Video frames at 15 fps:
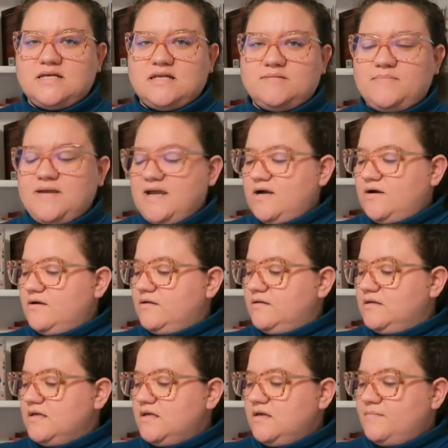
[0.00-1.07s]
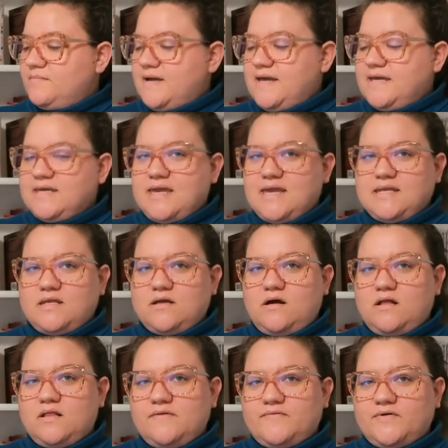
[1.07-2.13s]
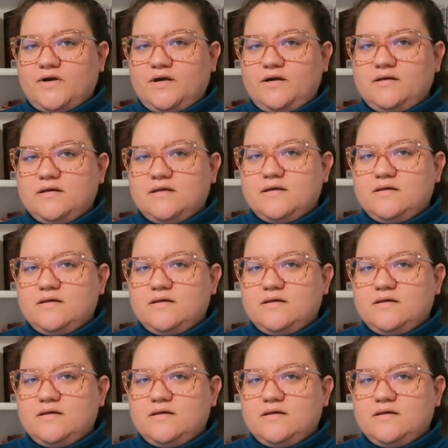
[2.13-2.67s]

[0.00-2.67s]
and Peril by Katie Oliver.